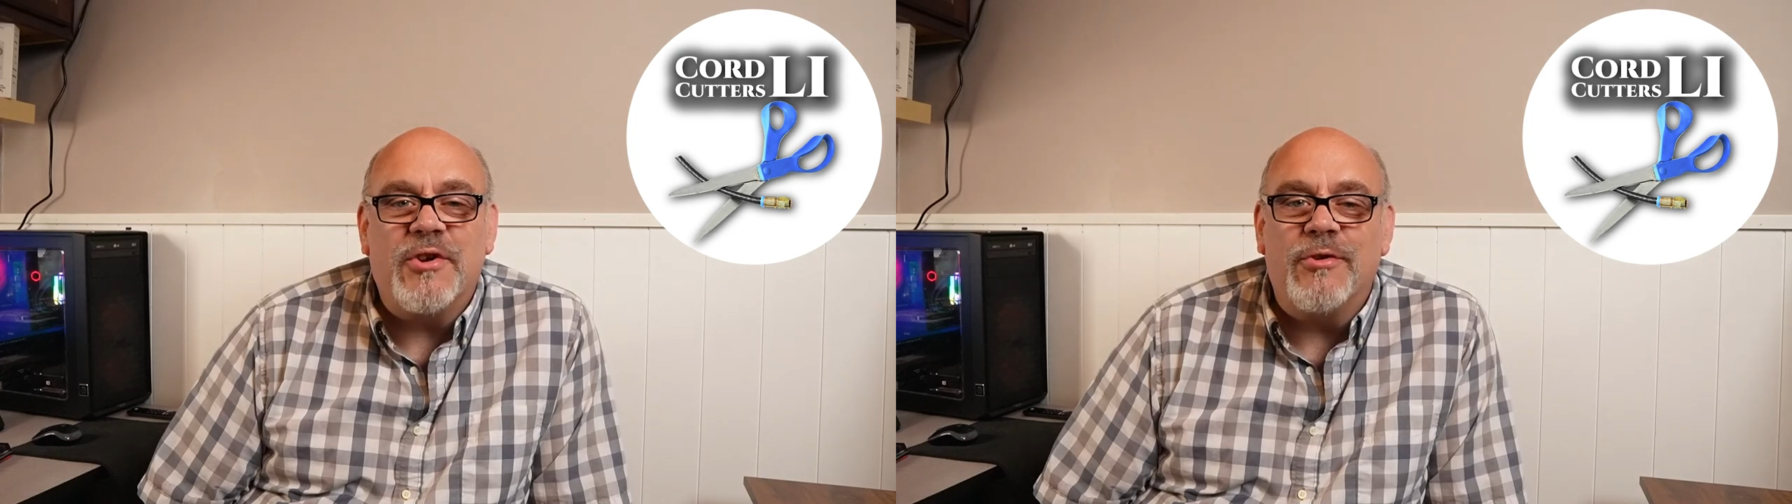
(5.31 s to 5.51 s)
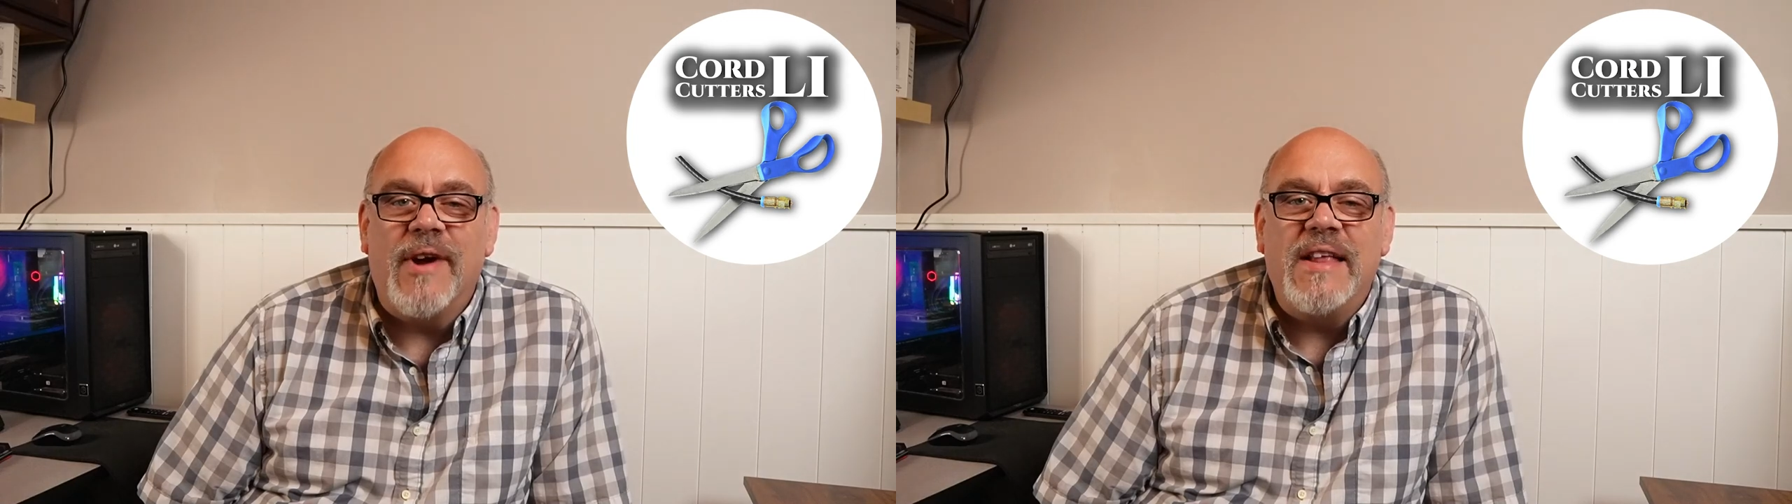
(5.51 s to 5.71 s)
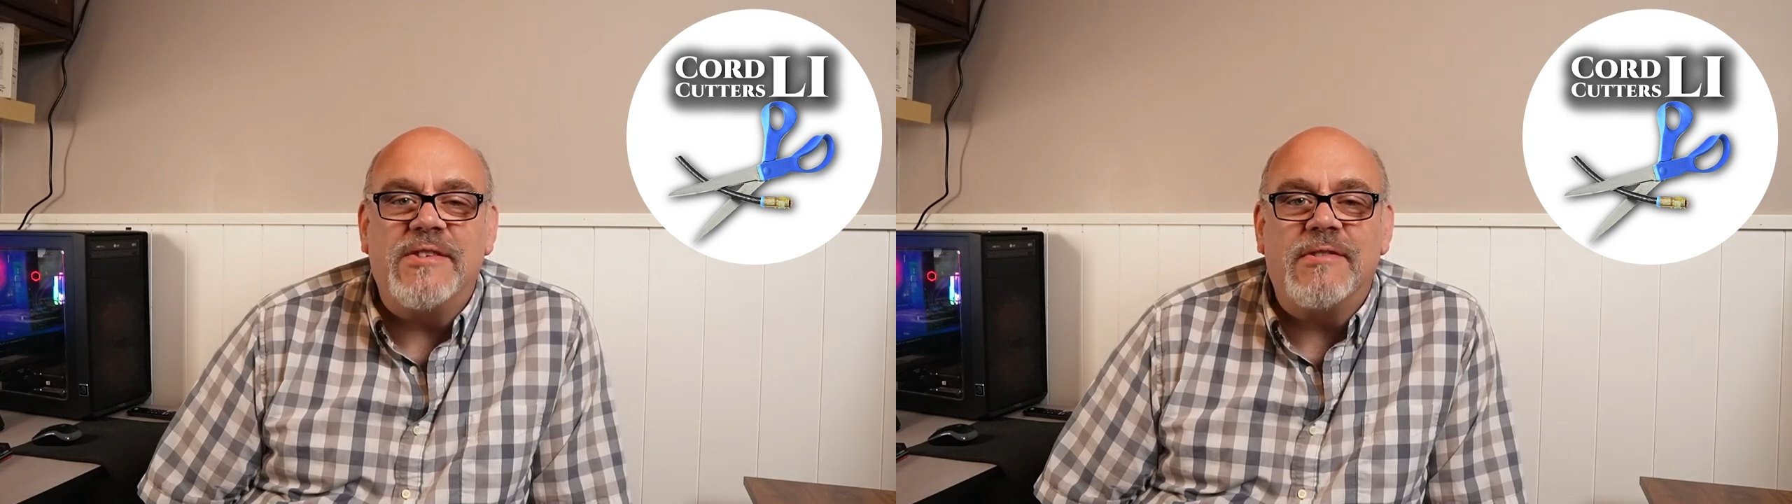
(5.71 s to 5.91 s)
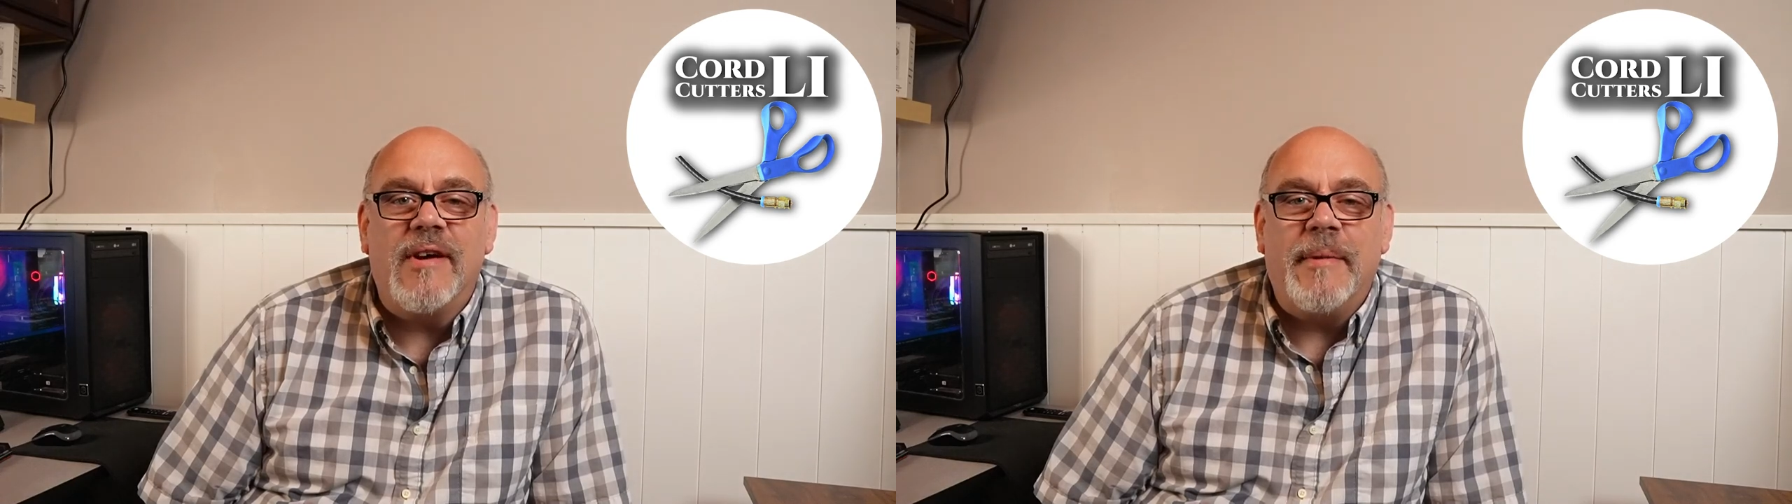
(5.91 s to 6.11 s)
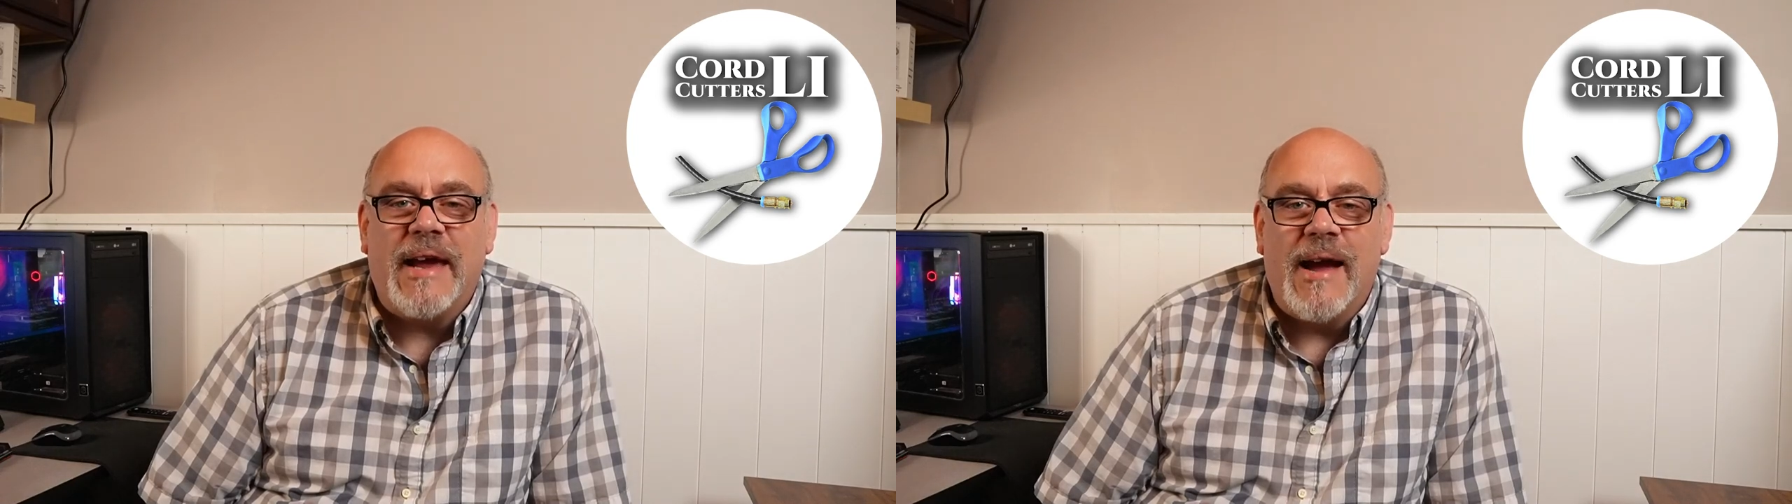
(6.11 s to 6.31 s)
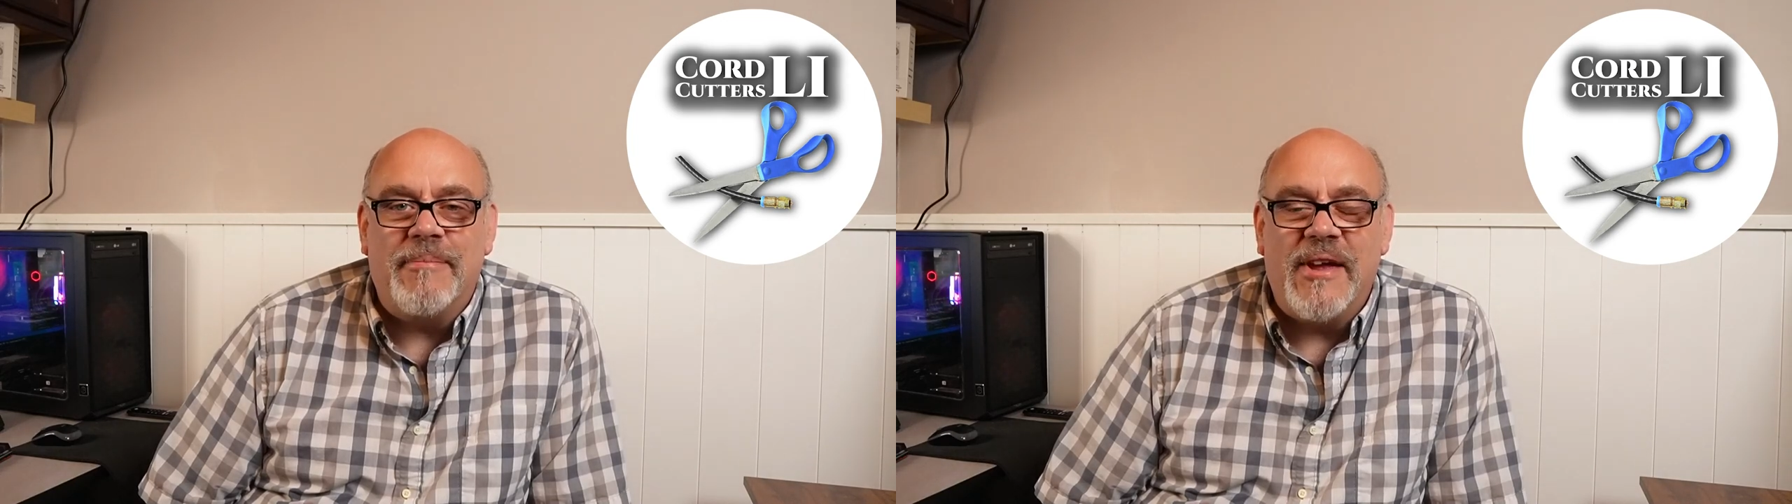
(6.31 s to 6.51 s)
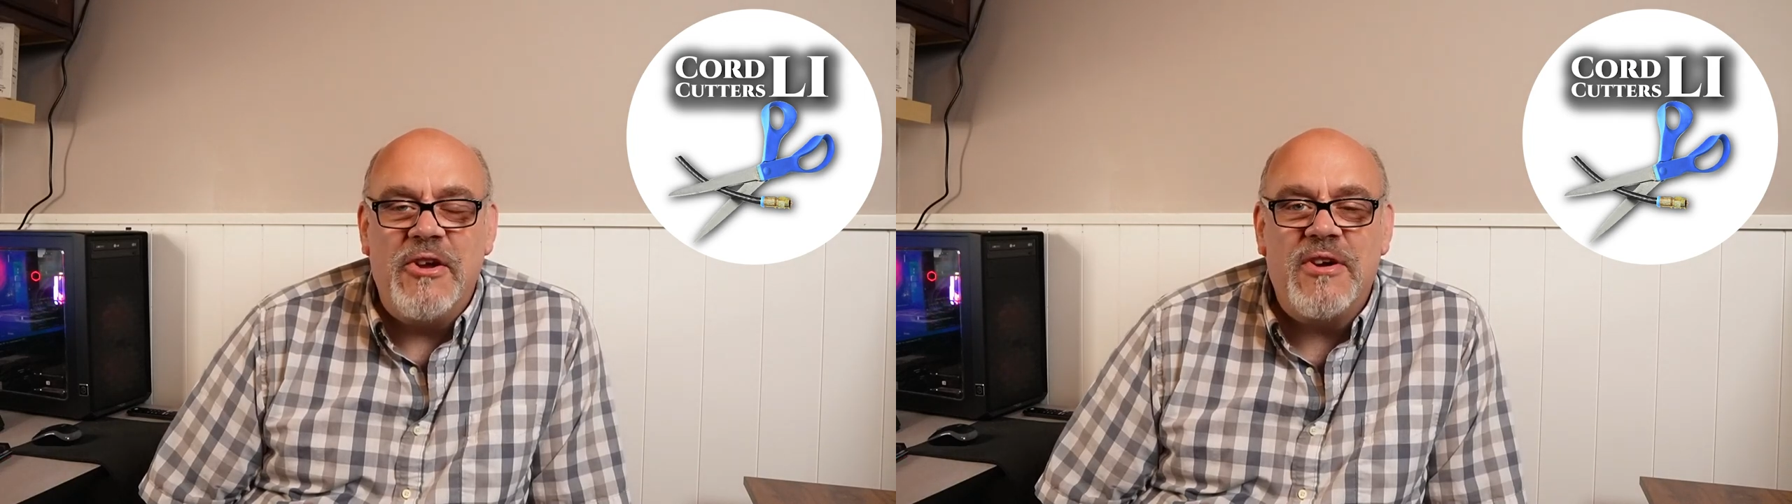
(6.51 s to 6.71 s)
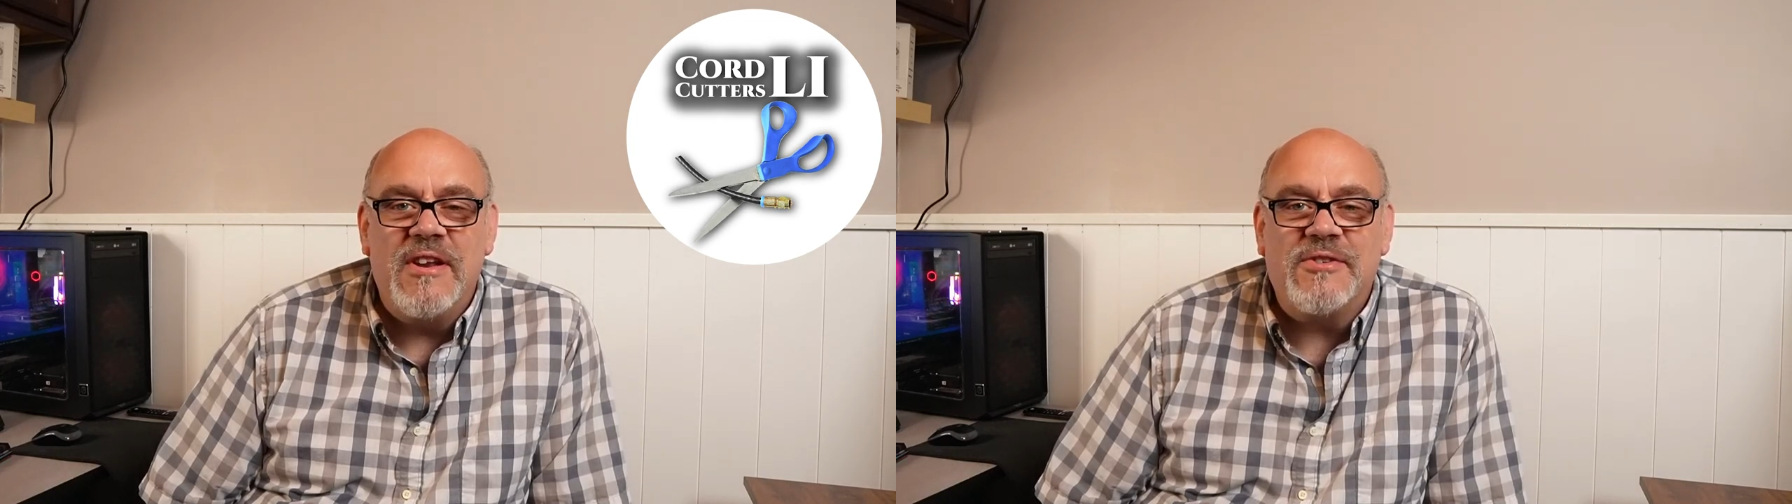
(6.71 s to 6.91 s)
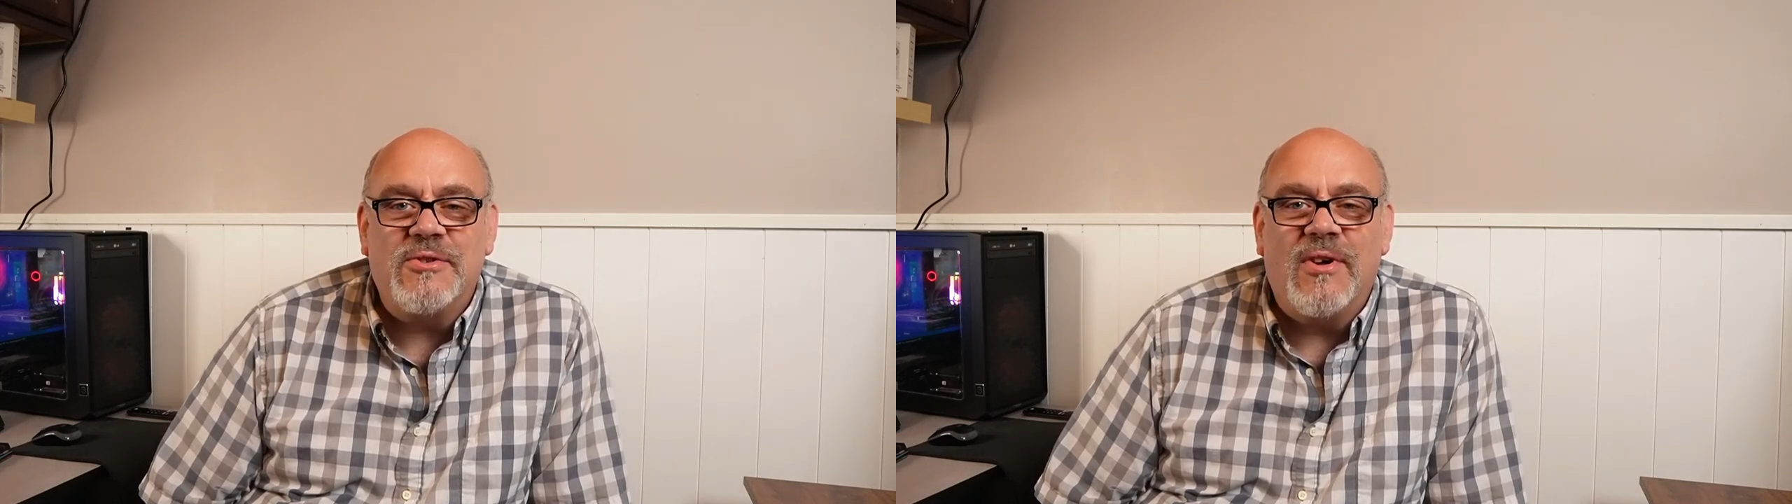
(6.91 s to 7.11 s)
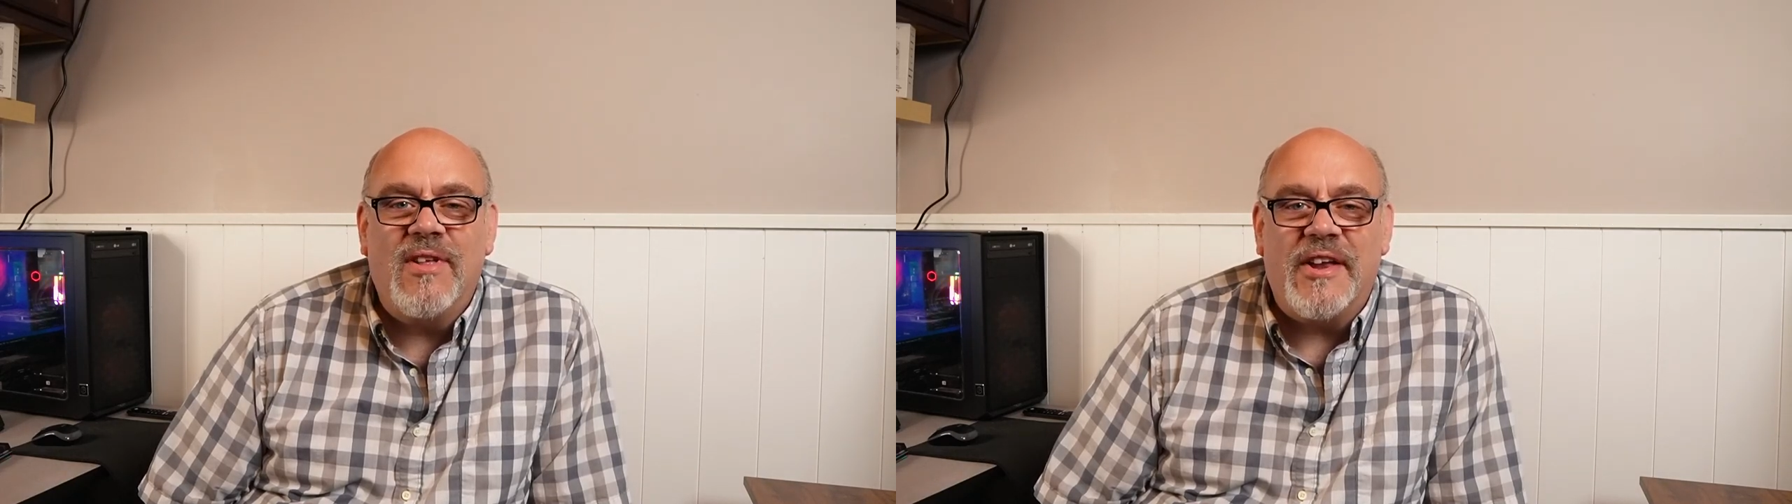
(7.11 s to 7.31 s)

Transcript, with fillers: great streaming app that you can install